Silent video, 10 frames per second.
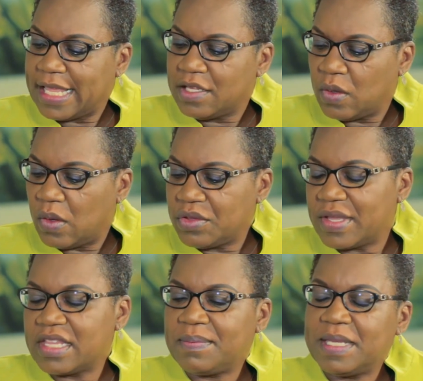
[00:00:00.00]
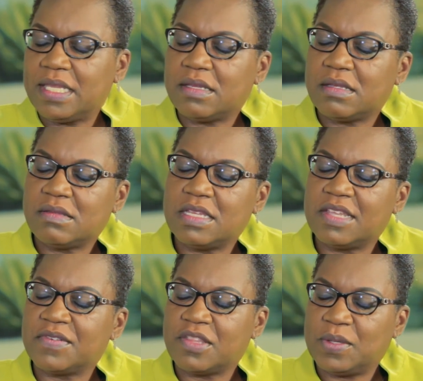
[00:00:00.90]
like to also explain the
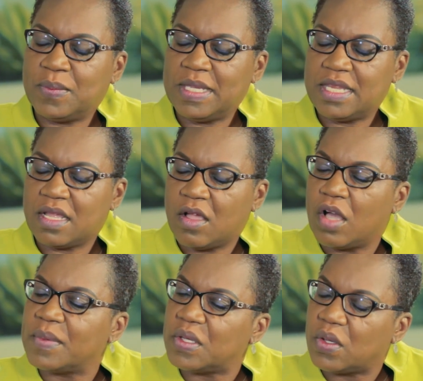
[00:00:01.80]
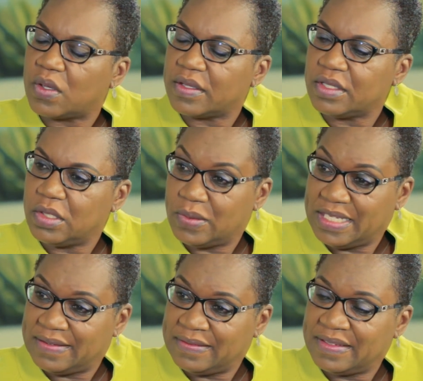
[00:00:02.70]
difference between the common law
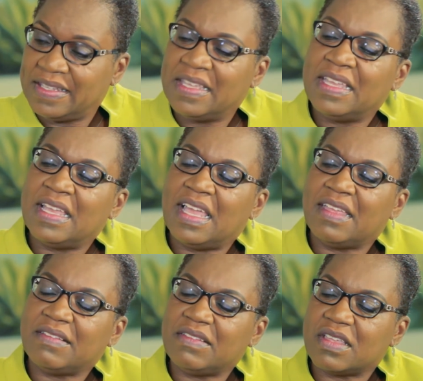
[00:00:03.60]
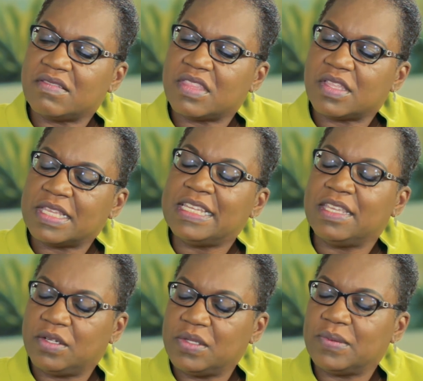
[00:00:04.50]
union and the
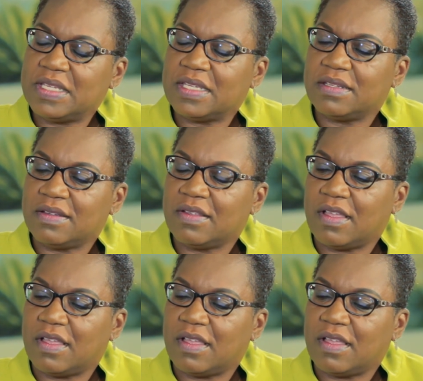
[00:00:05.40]
legal union.